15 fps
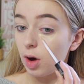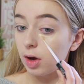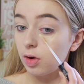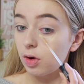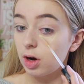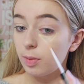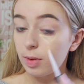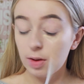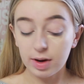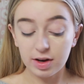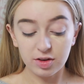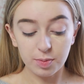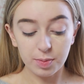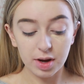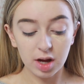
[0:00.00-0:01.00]
I got it when I
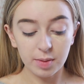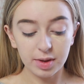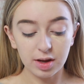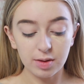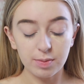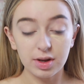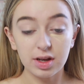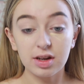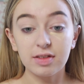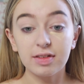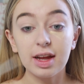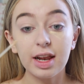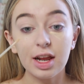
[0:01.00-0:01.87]
went to Birmingham because they